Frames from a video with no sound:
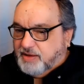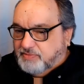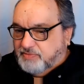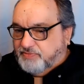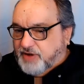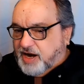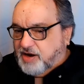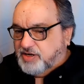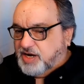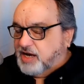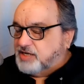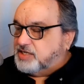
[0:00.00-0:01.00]

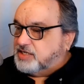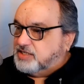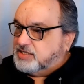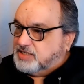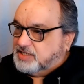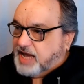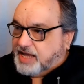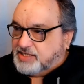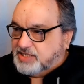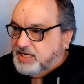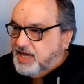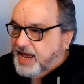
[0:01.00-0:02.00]

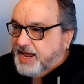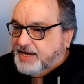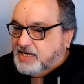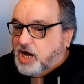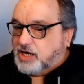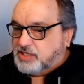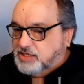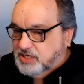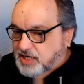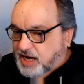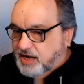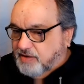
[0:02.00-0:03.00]

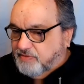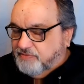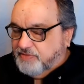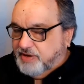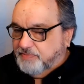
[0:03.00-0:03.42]
fire.ca.gov,